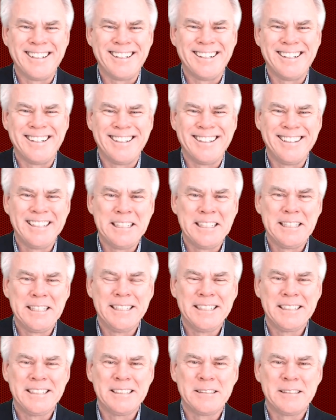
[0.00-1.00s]

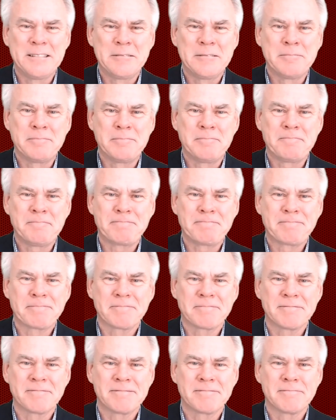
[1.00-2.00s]

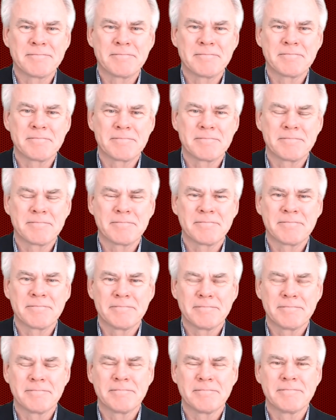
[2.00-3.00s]

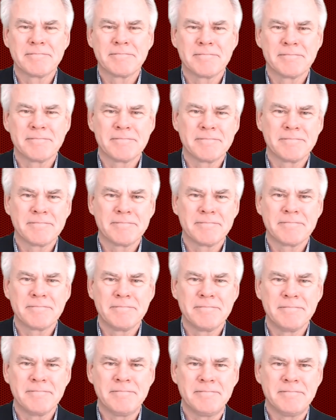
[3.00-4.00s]

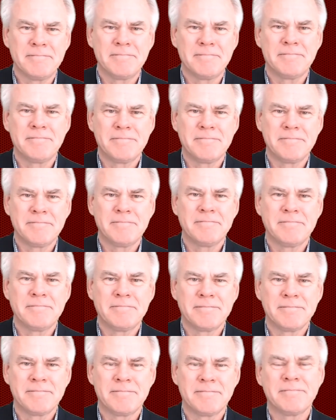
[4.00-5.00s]

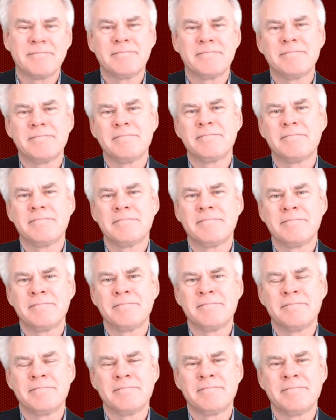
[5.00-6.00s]

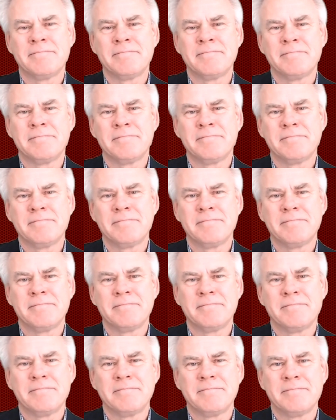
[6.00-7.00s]

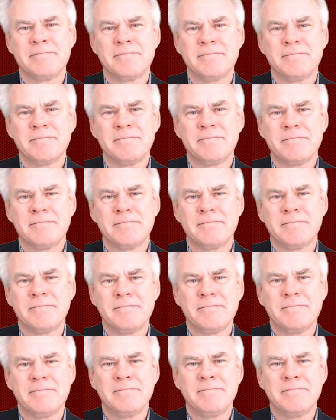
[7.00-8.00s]
The person shown says nothing.